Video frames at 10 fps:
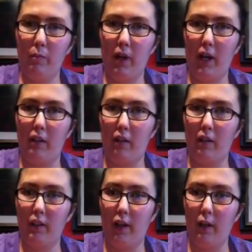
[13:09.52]
behind all
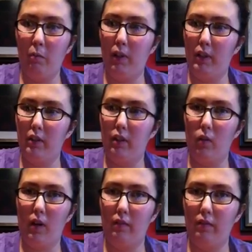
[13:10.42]
the time when you
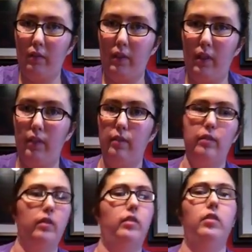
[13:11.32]
go off to
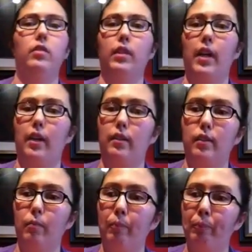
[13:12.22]
these new
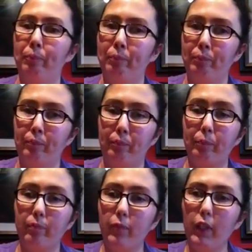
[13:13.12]
lands.
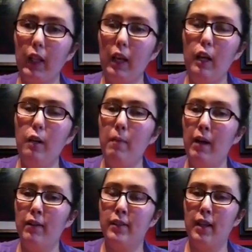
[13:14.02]

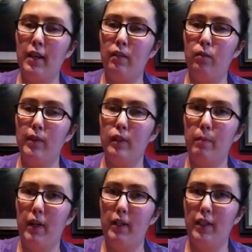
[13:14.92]
Outside of Once
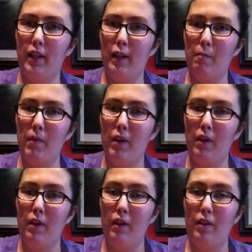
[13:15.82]
Upon a Time,
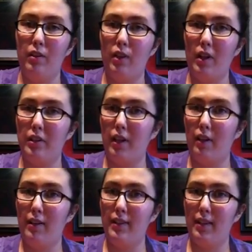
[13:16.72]
Josh
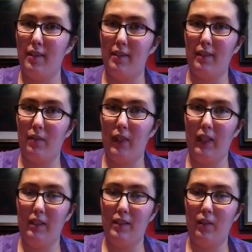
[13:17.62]
Dallas is living
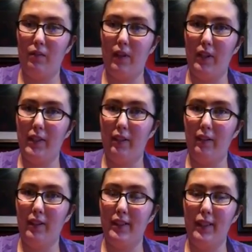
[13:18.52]
his own fairy tale,
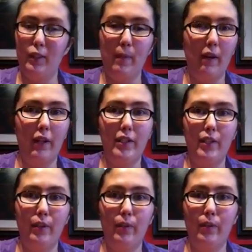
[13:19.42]
because he's married
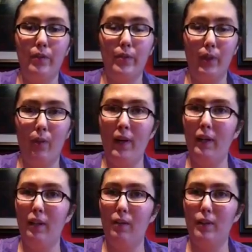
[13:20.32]
to Snow
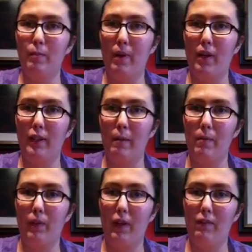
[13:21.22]
White on Once Upon a Time
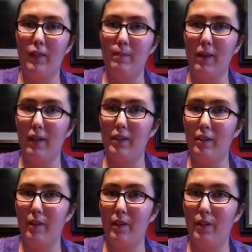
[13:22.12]
in real life. He's married
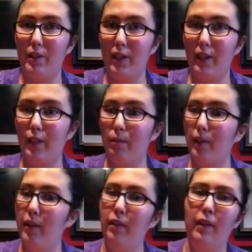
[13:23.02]
to Ginny
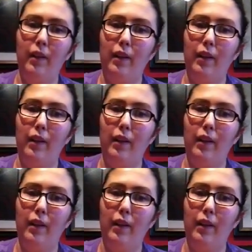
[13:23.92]
Goodwin,